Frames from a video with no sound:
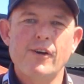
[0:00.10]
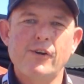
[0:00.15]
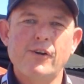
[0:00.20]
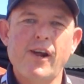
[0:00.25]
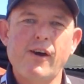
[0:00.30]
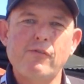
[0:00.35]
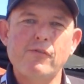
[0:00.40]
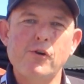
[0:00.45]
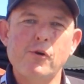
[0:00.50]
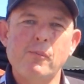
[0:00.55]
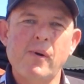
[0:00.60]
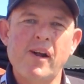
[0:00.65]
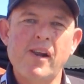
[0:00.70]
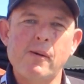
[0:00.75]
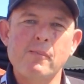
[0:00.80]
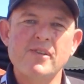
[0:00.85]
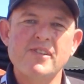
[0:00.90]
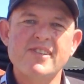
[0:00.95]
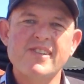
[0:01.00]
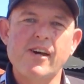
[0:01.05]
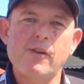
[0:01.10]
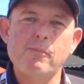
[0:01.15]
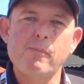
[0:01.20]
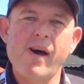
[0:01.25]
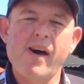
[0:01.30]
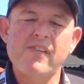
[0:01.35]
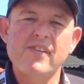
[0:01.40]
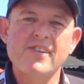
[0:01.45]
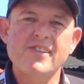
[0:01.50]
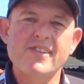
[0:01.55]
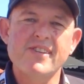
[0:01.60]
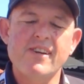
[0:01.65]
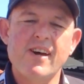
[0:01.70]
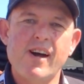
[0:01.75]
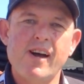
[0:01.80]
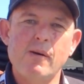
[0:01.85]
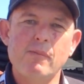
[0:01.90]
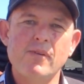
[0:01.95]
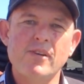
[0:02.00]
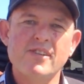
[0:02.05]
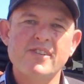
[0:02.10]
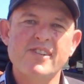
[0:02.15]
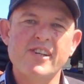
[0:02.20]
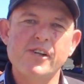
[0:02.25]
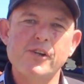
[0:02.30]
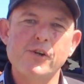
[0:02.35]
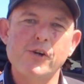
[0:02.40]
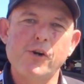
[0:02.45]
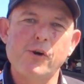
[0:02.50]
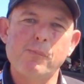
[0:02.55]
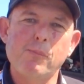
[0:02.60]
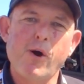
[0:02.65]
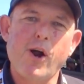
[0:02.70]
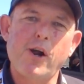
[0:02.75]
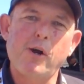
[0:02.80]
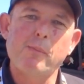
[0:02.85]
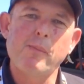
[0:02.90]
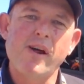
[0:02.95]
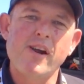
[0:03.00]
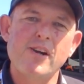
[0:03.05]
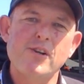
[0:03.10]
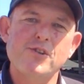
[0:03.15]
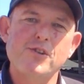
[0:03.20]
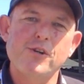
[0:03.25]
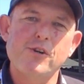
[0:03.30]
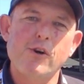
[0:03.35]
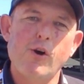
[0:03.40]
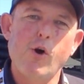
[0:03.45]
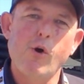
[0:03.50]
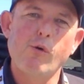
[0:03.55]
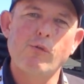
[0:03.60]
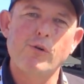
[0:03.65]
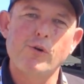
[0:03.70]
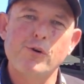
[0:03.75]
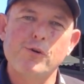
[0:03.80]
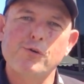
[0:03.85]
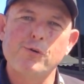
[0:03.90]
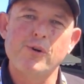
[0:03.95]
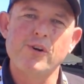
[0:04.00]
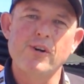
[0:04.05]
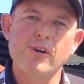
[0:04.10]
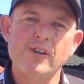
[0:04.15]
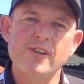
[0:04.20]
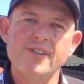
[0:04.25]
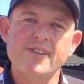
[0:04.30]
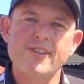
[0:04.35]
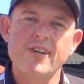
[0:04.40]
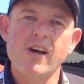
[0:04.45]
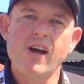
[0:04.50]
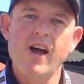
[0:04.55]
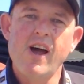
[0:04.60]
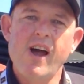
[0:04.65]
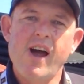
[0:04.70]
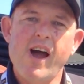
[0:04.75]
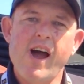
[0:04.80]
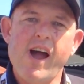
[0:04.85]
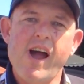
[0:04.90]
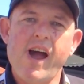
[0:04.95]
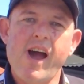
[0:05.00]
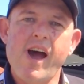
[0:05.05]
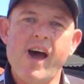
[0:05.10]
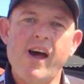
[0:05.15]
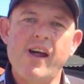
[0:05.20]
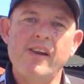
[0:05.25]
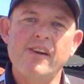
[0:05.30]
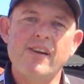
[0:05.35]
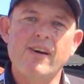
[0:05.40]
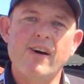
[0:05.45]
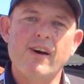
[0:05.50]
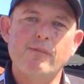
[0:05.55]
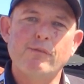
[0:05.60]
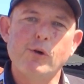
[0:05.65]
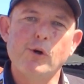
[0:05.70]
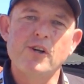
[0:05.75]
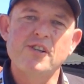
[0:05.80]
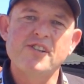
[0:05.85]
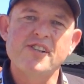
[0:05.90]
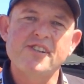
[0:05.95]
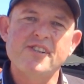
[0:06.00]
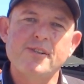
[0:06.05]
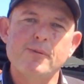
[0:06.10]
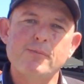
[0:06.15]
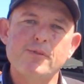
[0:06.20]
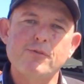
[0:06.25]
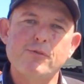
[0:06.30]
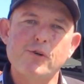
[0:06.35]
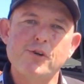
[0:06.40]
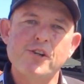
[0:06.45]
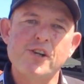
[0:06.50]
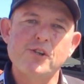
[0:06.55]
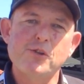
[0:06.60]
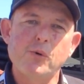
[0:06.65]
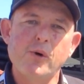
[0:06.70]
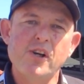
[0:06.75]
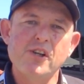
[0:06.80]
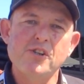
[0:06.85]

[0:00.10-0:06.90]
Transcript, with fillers: Good afternoon, my name is Seth Matheson. I am the Senior Product Manager over drills and uh, fluid systems for Ditch Witch.